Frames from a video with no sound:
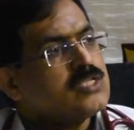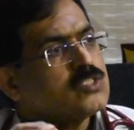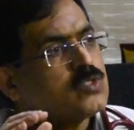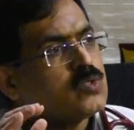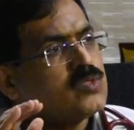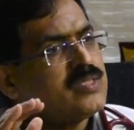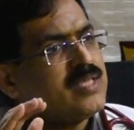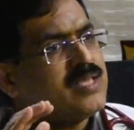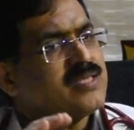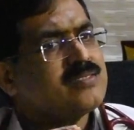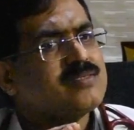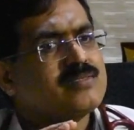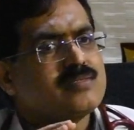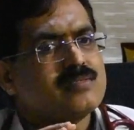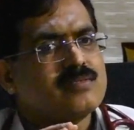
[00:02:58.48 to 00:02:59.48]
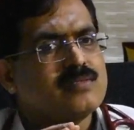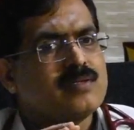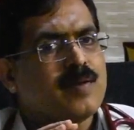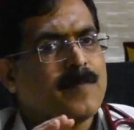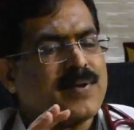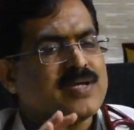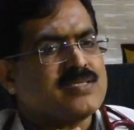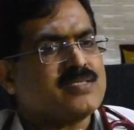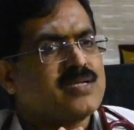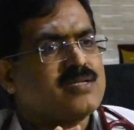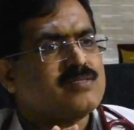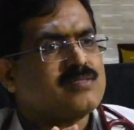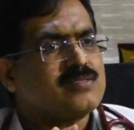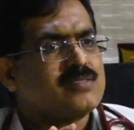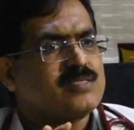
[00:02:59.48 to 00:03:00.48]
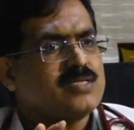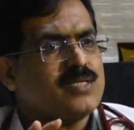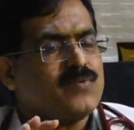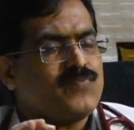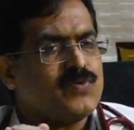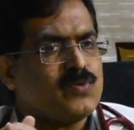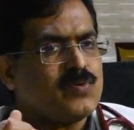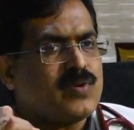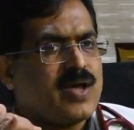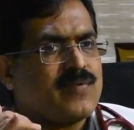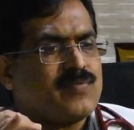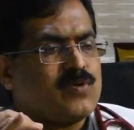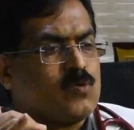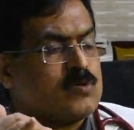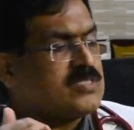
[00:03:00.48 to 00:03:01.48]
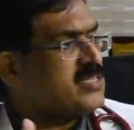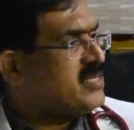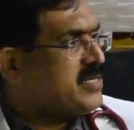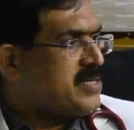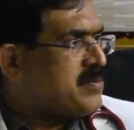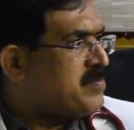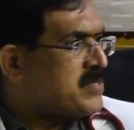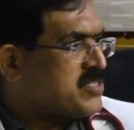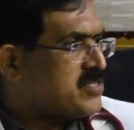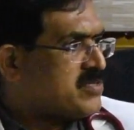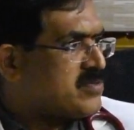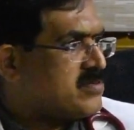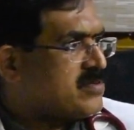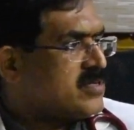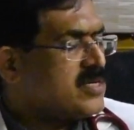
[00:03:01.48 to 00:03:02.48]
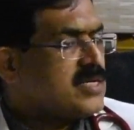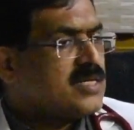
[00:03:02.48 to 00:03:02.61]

So these patients, if you have an OCT machine,